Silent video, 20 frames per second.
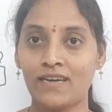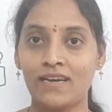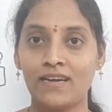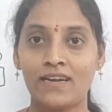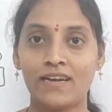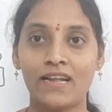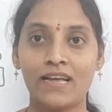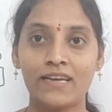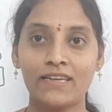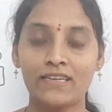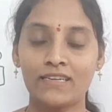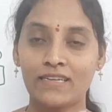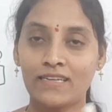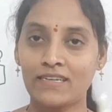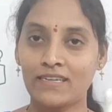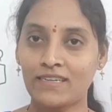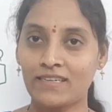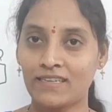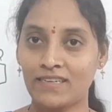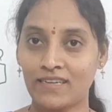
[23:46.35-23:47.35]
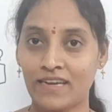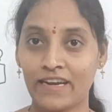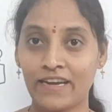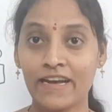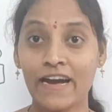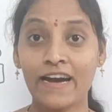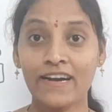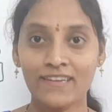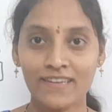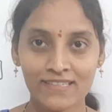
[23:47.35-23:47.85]
like
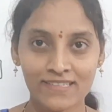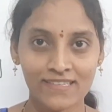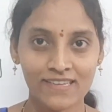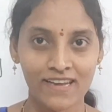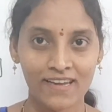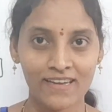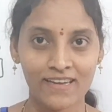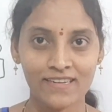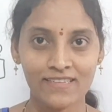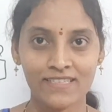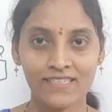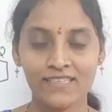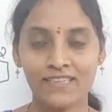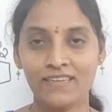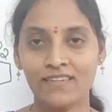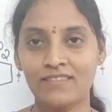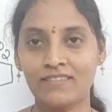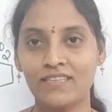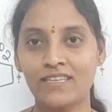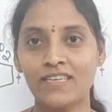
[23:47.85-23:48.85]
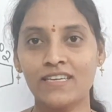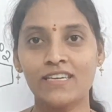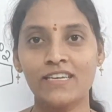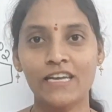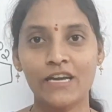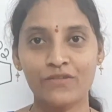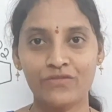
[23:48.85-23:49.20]
anhydrous AlCl3,